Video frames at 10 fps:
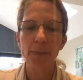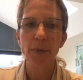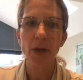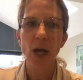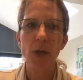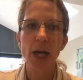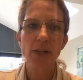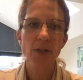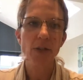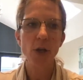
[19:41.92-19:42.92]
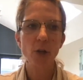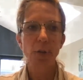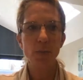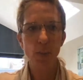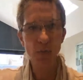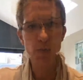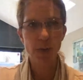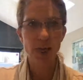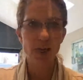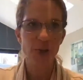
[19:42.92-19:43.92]
I would like to know a little bit more
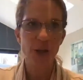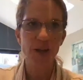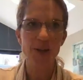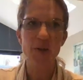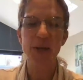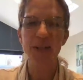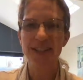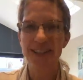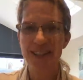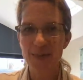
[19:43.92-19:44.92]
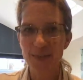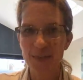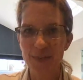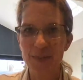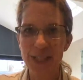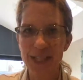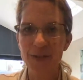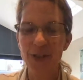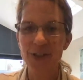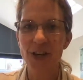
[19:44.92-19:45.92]
information about this one, as it's a bit
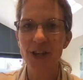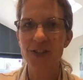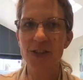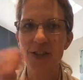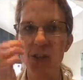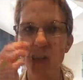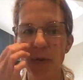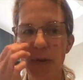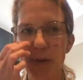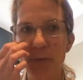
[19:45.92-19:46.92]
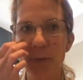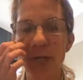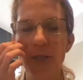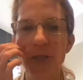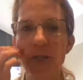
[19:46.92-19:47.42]
difficult to answer just with that information.